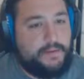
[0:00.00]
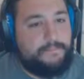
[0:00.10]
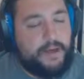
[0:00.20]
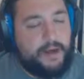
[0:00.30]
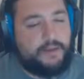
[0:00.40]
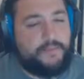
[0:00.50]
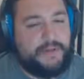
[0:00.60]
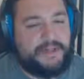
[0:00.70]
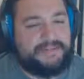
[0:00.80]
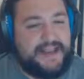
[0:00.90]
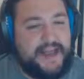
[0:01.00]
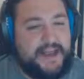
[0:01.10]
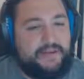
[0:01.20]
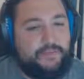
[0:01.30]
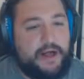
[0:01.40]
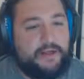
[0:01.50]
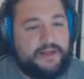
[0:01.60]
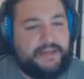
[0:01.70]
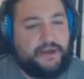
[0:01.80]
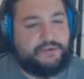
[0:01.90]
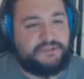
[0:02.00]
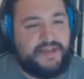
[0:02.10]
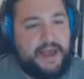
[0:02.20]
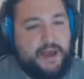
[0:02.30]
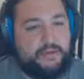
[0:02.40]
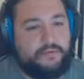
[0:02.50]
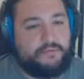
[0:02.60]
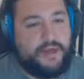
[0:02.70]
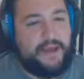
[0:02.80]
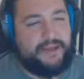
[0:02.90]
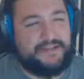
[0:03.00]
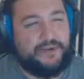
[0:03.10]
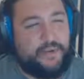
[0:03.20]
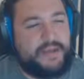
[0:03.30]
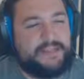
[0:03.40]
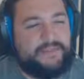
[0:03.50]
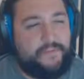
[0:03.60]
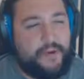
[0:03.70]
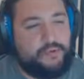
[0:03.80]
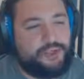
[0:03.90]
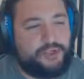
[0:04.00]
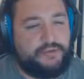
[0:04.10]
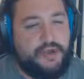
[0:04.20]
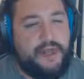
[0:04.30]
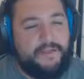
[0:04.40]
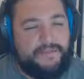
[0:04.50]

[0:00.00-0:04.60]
But on the plus side, while he goes down, I mean, it's a waste of a potion.